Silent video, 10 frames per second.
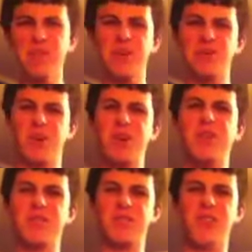to portray her
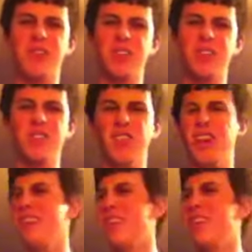as a fucking
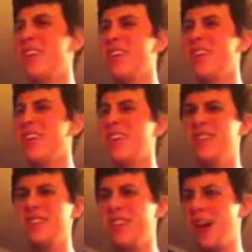slut?
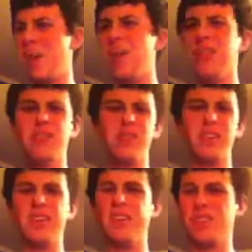Emma
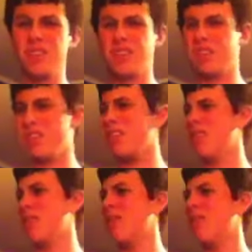is
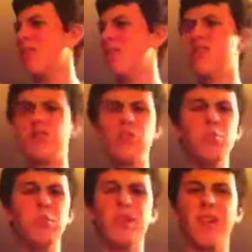gonna
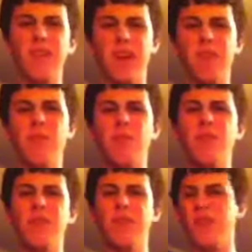stoop to the level
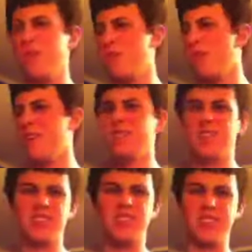of kissing
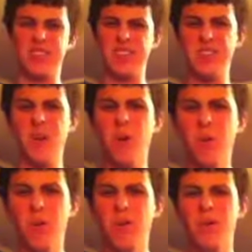Santino.
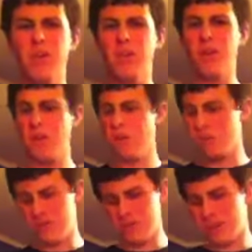
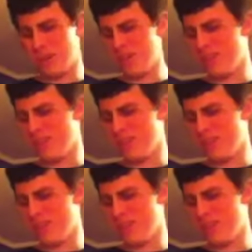Holy fucking